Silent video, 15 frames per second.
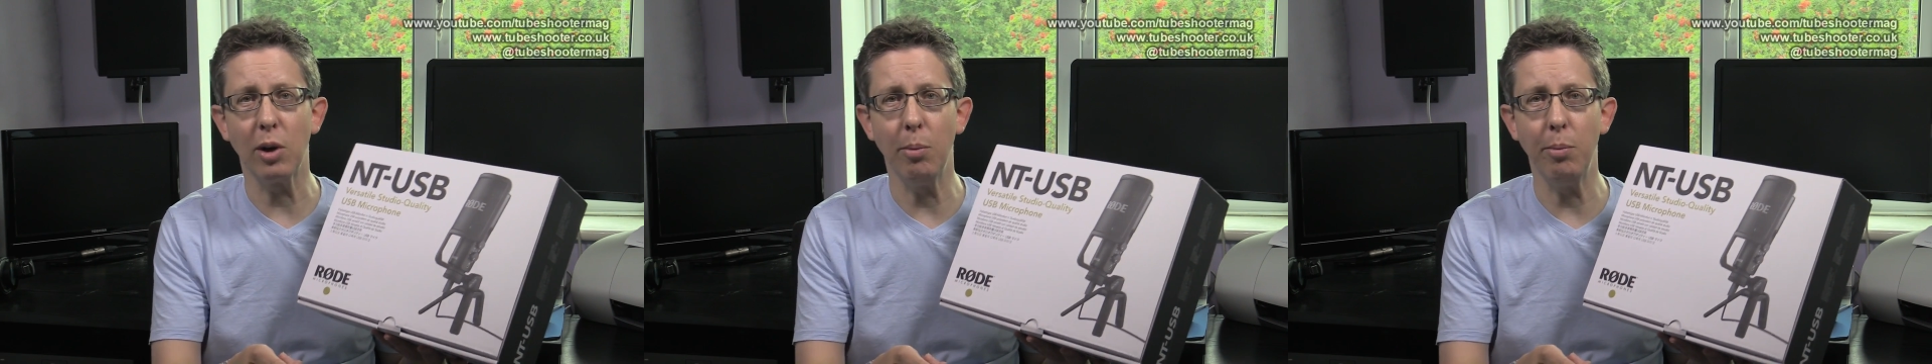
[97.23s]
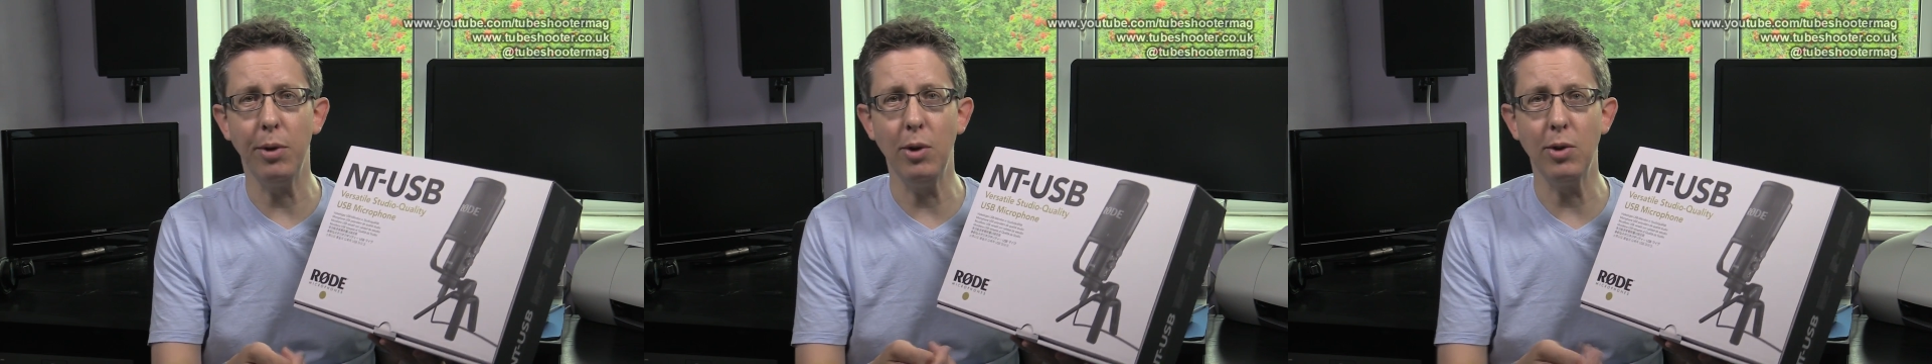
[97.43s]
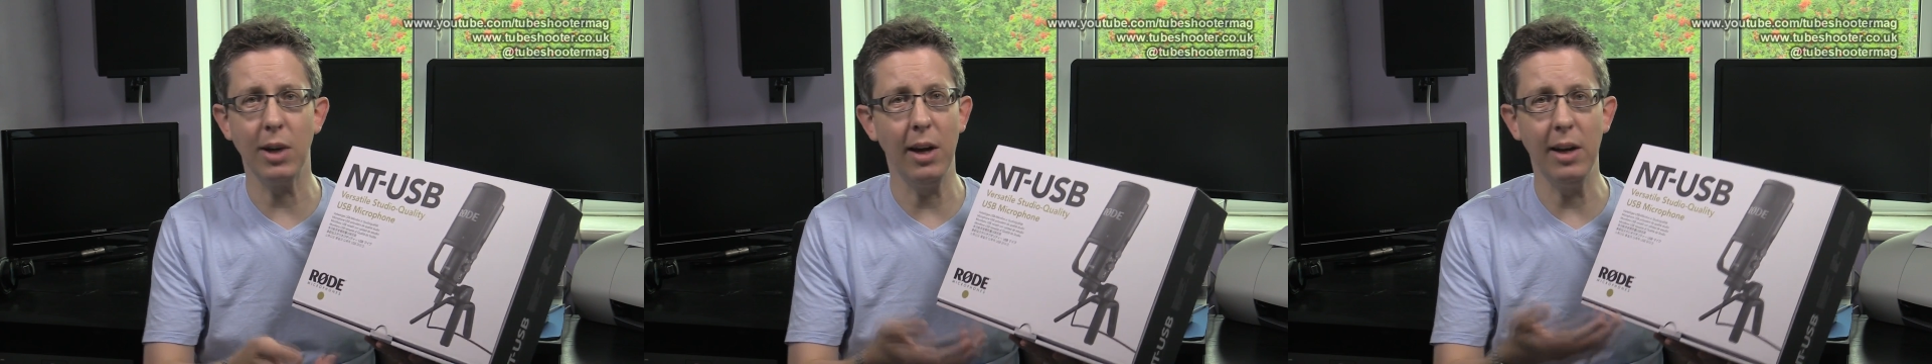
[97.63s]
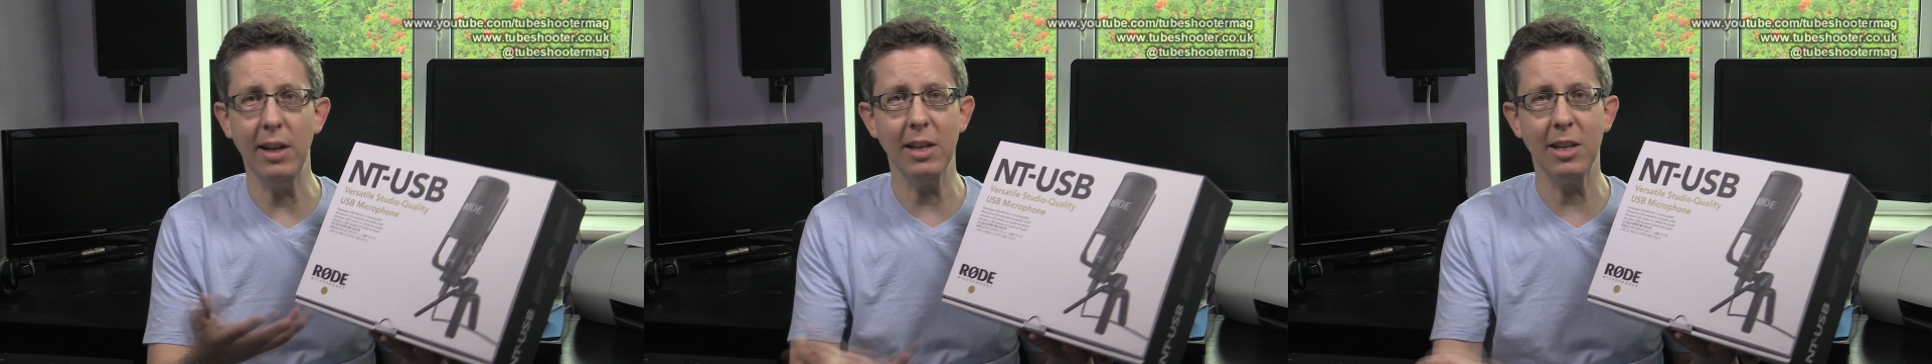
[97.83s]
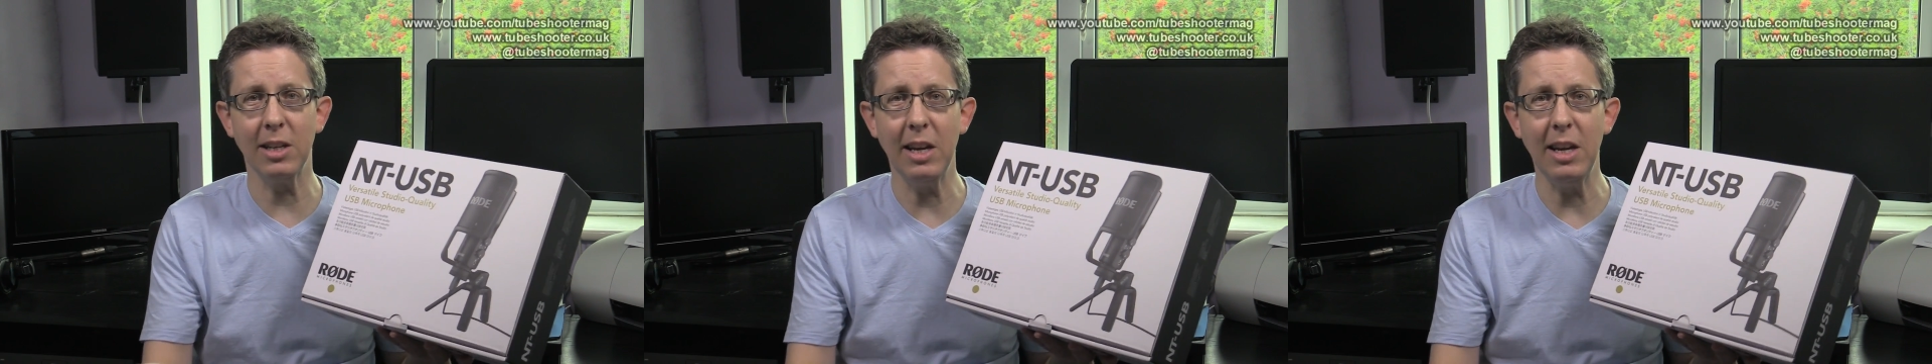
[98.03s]
computer and
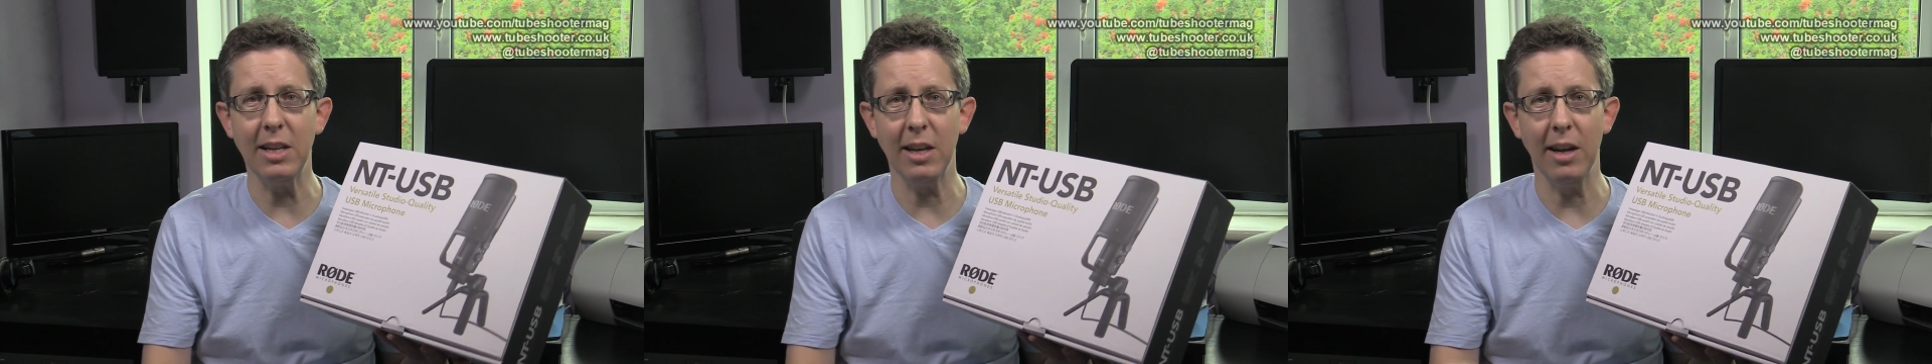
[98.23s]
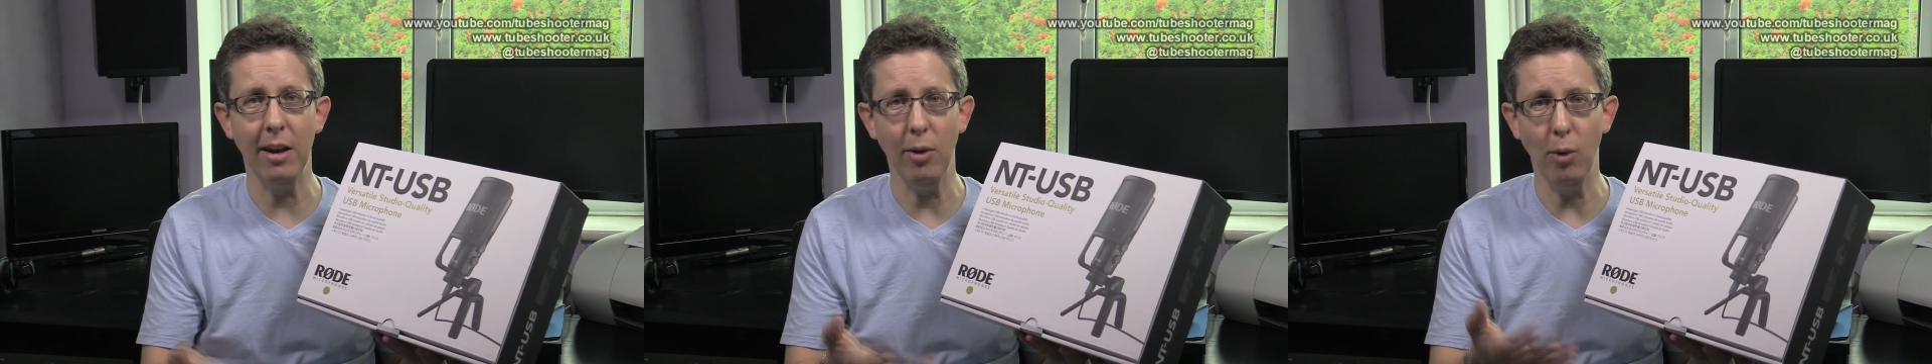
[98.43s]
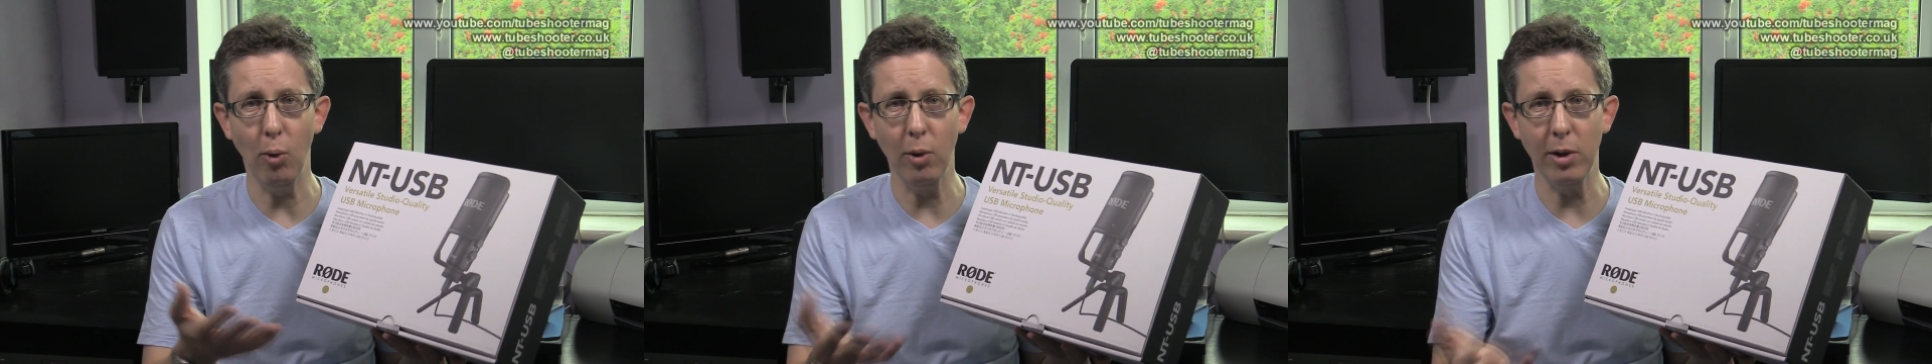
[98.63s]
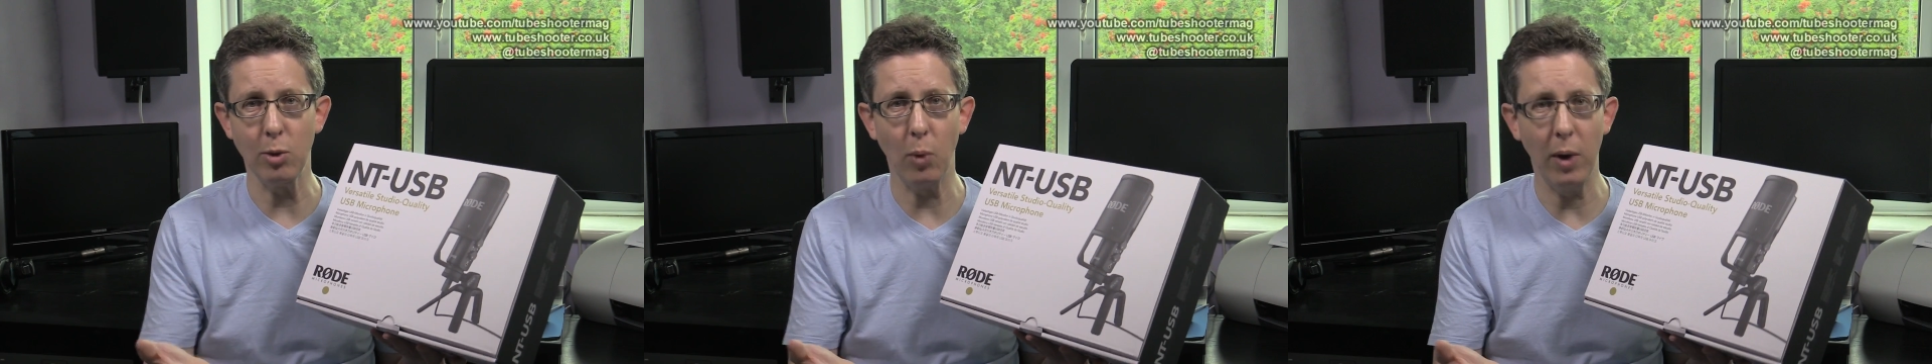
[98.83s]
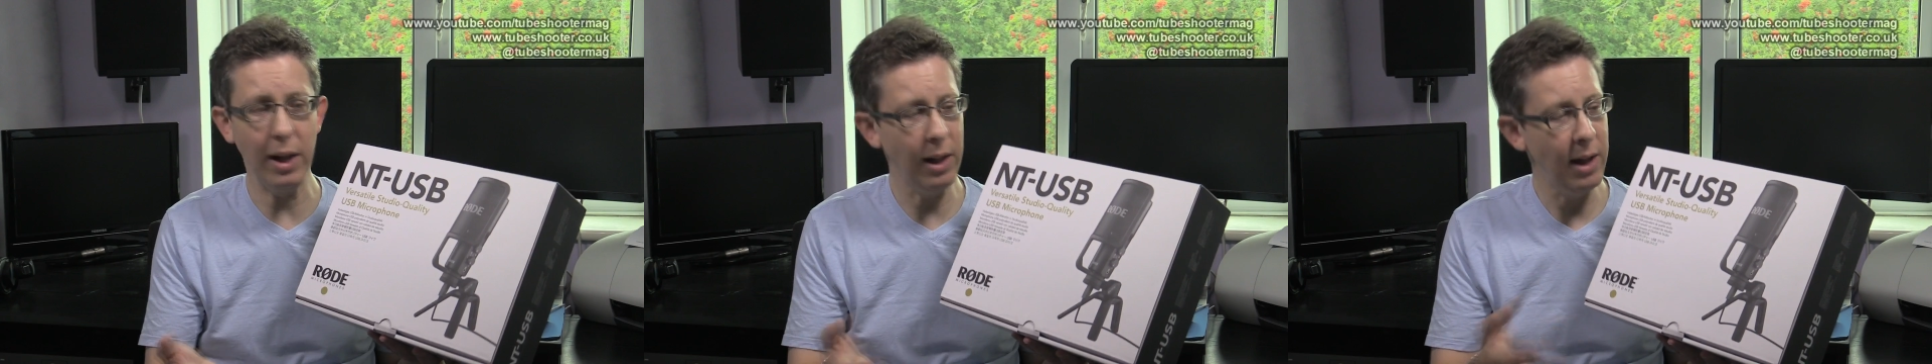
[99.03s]
it sees it and all is
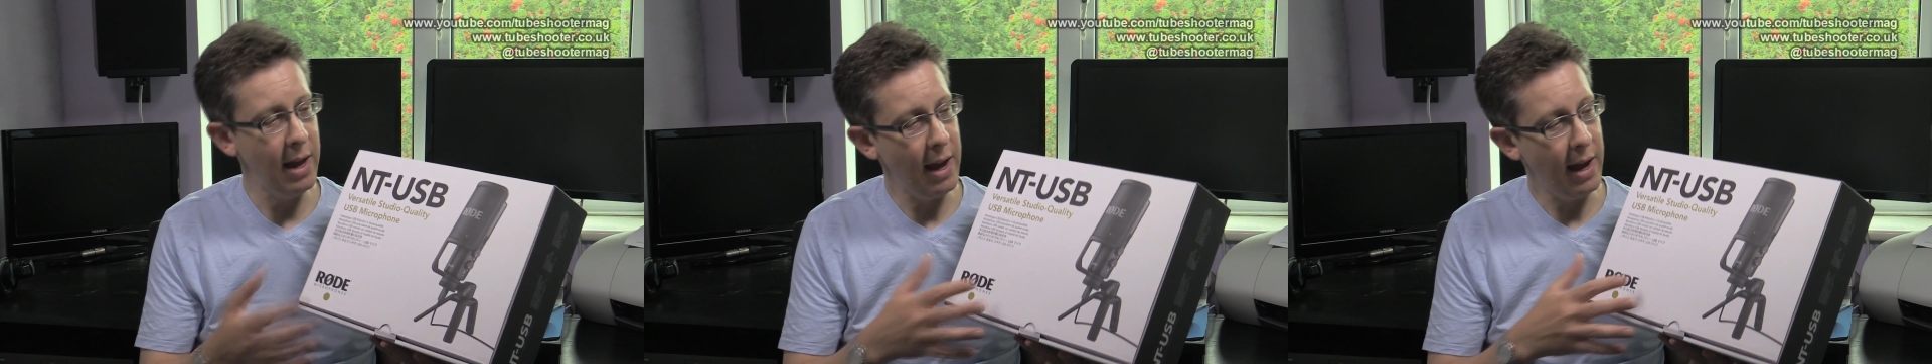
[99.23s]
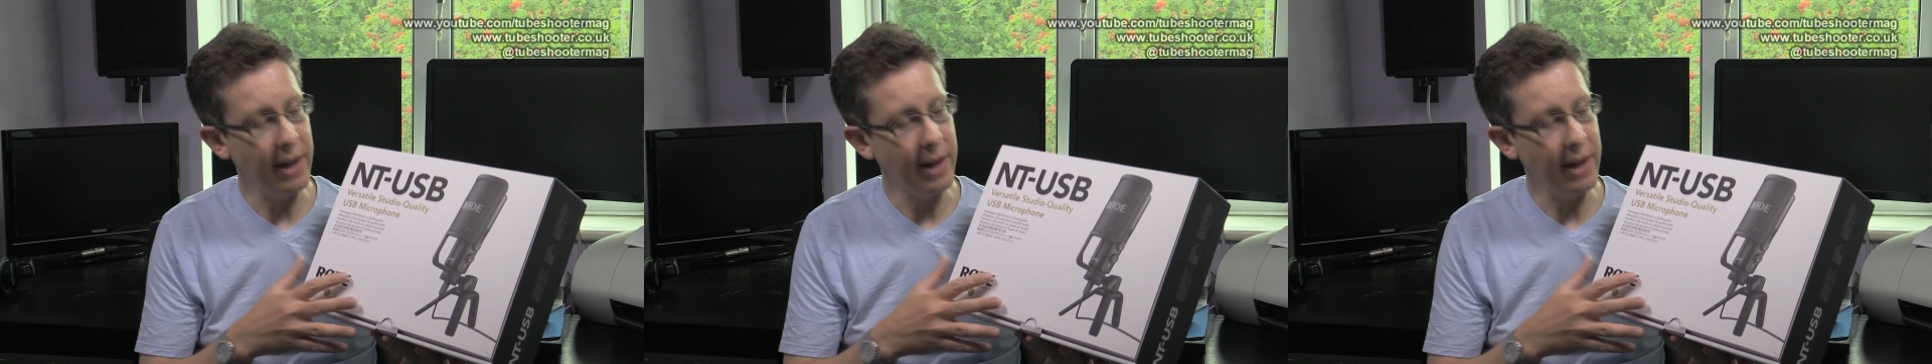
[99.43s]
well?